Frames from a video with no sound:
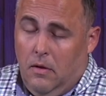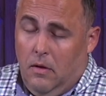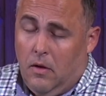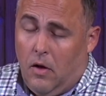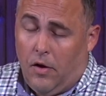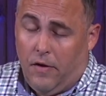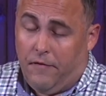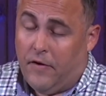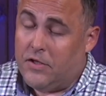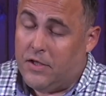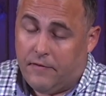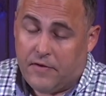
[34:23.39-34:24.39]
are the
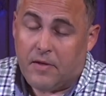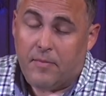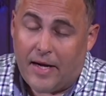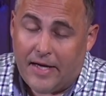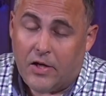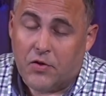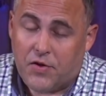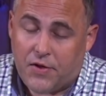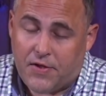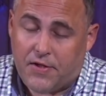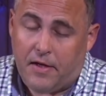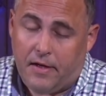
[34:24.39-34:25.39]
function of somebody else's
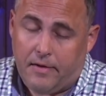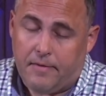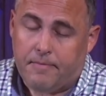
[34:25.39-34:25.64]
sin.